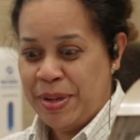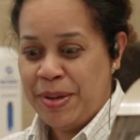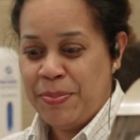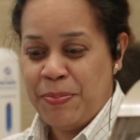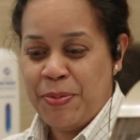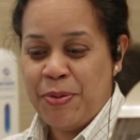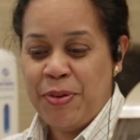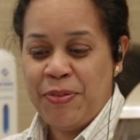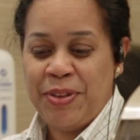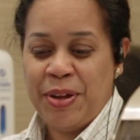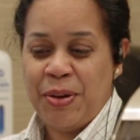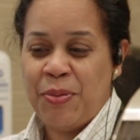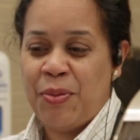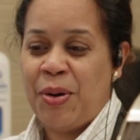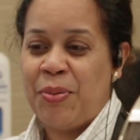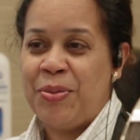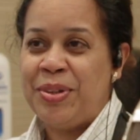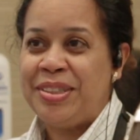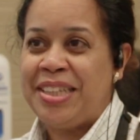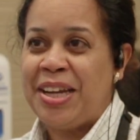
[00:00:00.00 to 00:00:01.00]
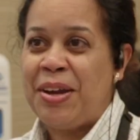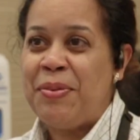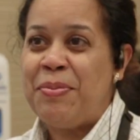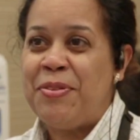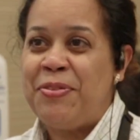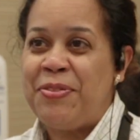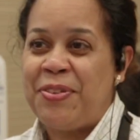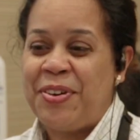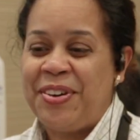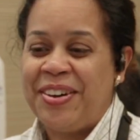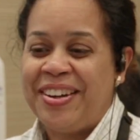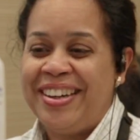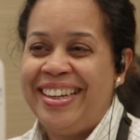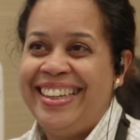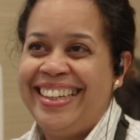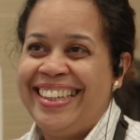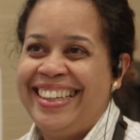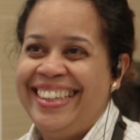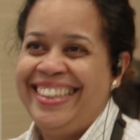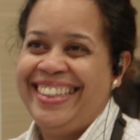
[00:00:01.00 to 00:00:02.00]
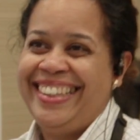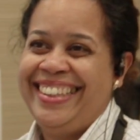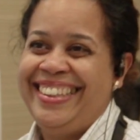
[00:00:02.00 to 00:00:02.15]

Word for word: think we have better people, we're better